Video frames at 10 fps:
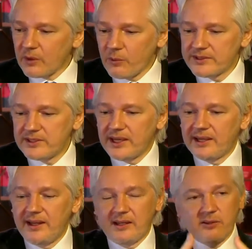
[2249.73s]
Once
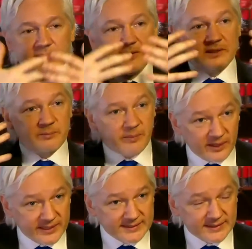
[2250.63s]
again, it creates an
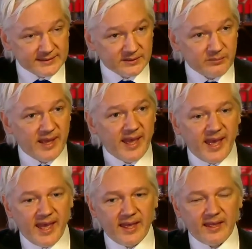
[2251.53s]
opaque system
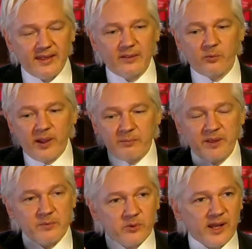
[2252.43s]
where
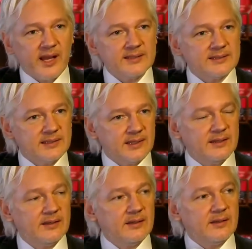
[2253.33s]
people can't
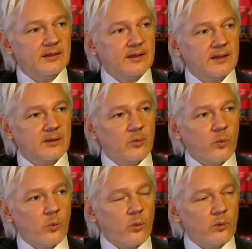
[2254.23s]
see
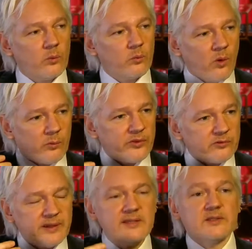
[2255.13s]
what were the
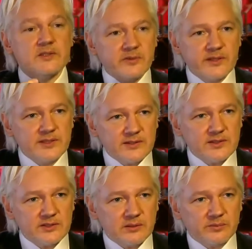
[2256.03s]
reasons for the
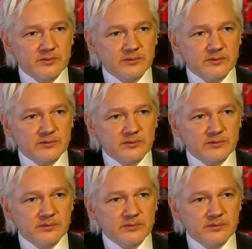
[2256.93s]
censorship.